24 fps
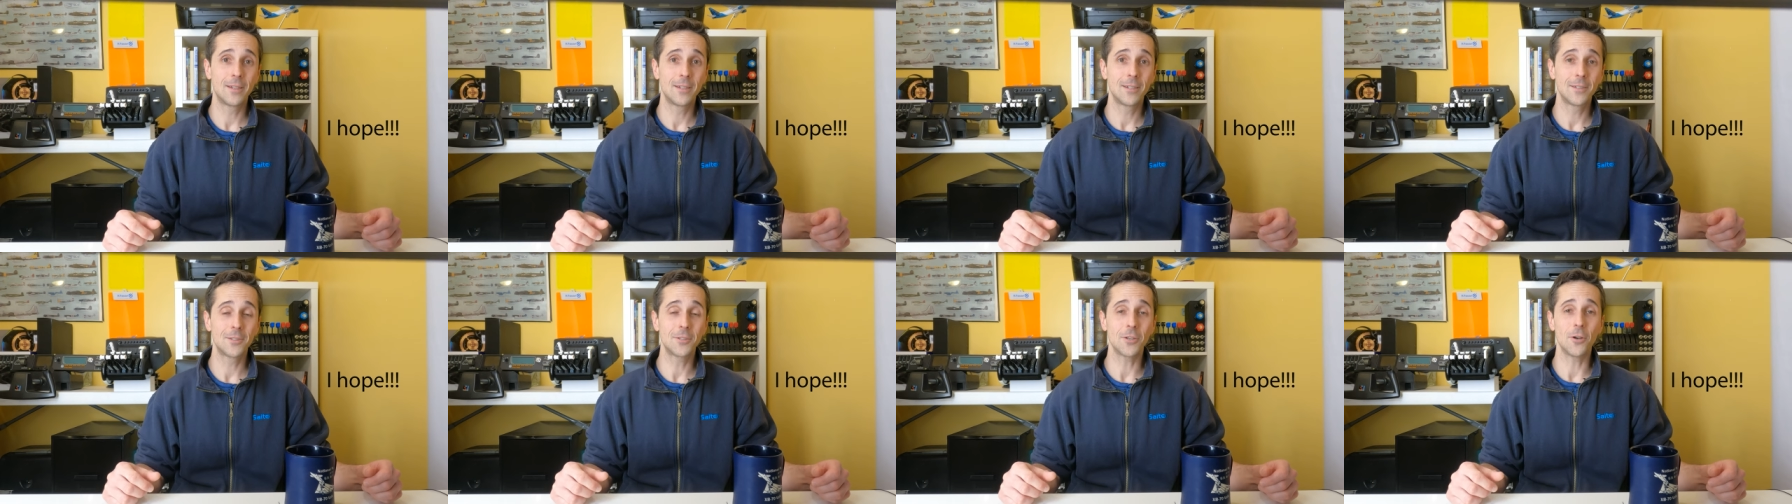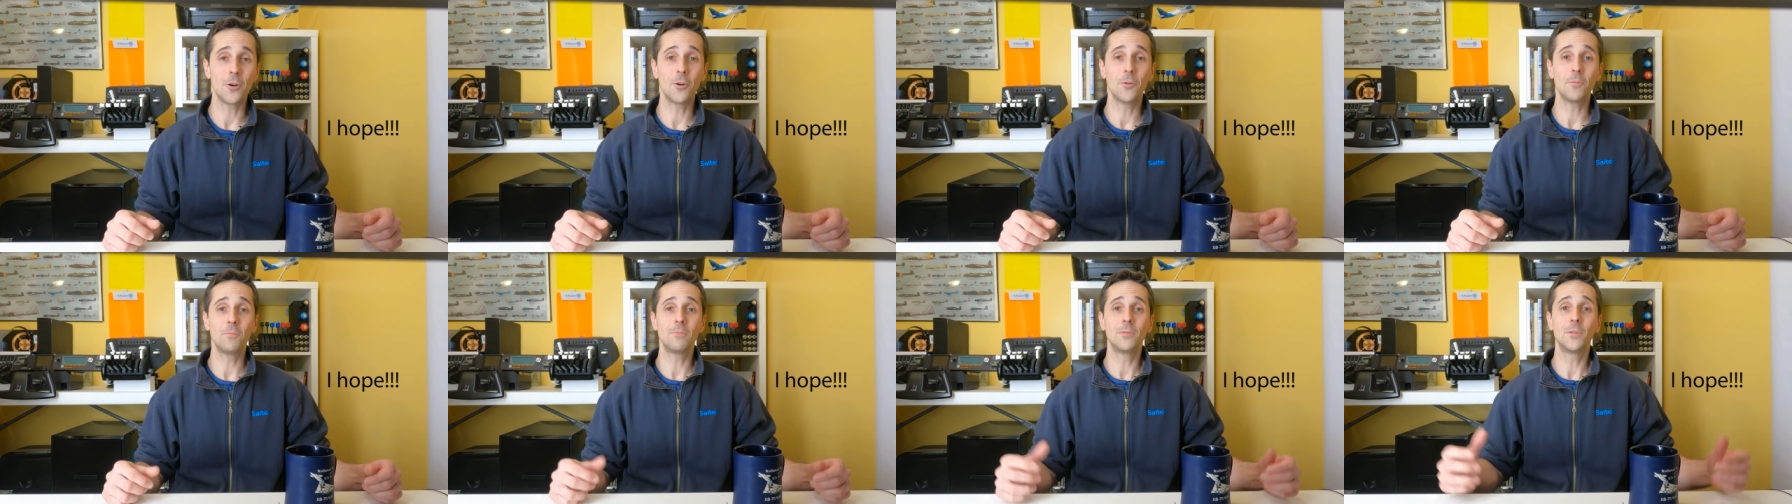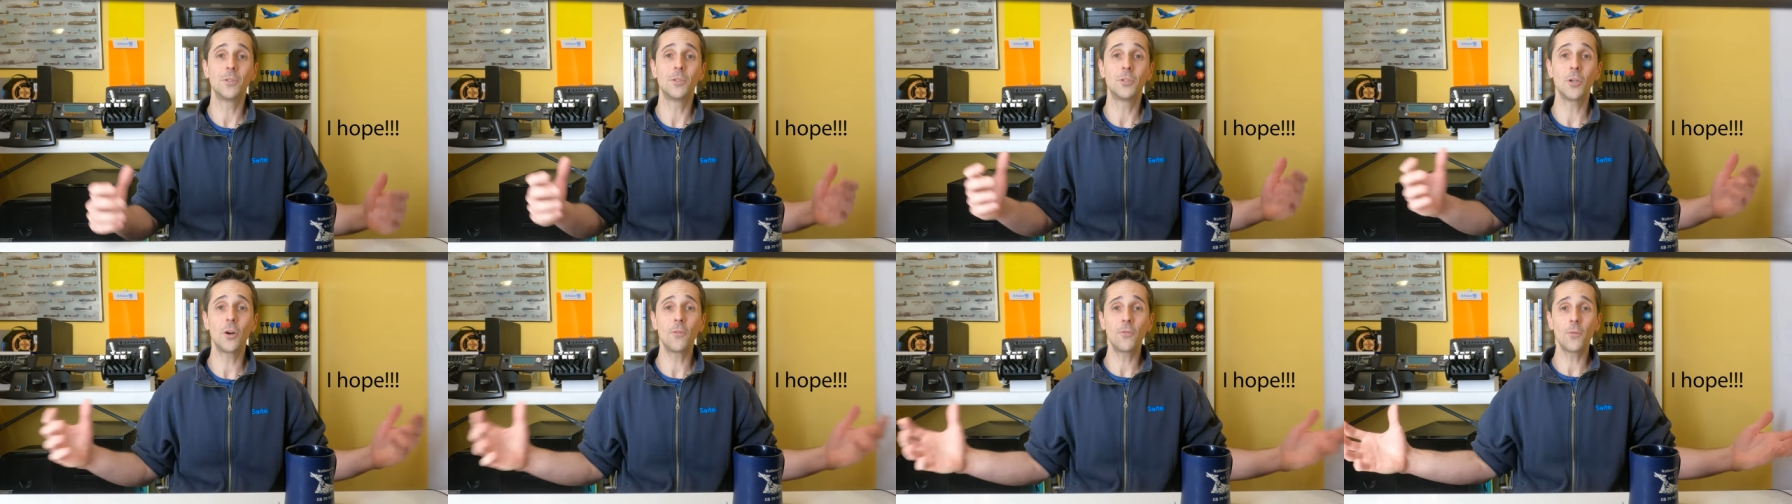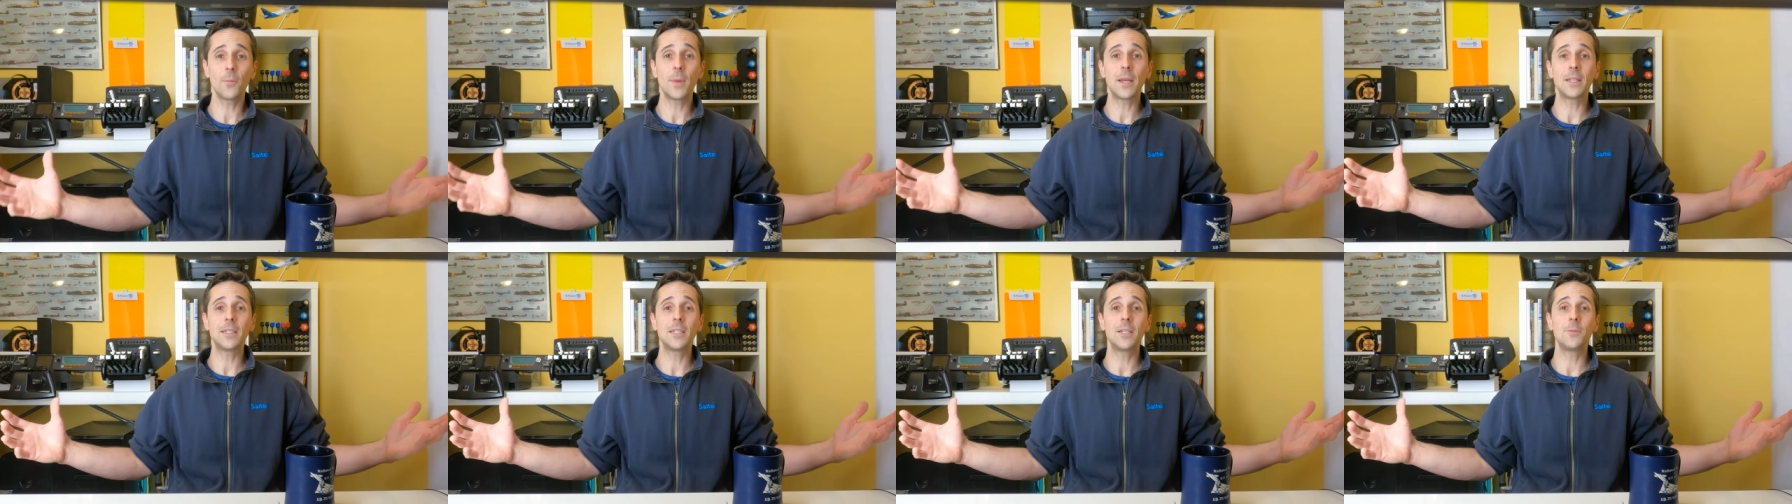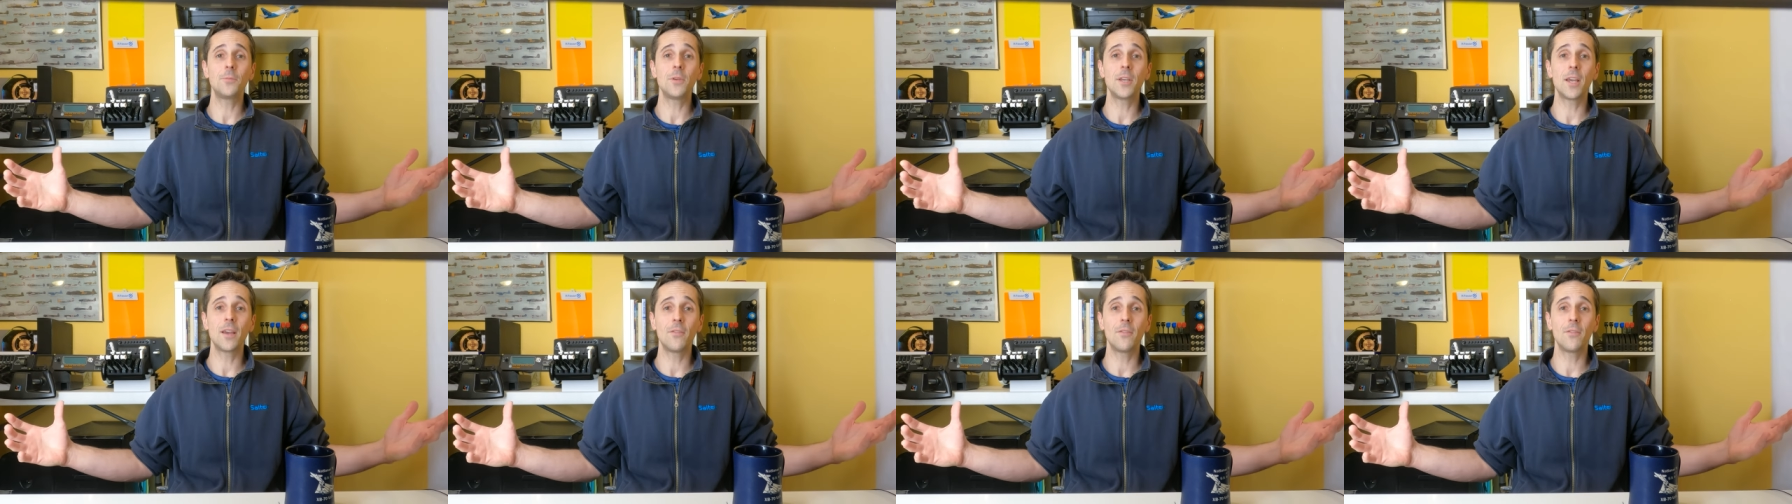So, Joe from NDB